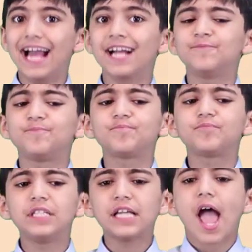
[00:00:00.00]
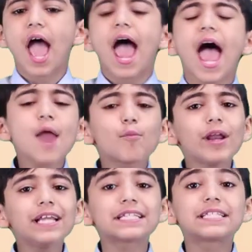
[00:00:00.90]
And
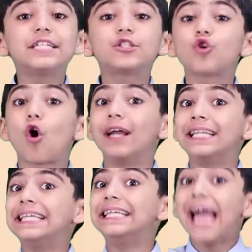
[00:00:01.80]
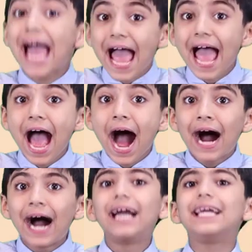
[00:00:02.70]
when it sits on Ya,
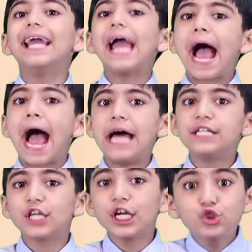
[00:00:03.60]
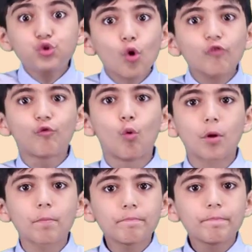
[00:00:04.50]
it has a short form,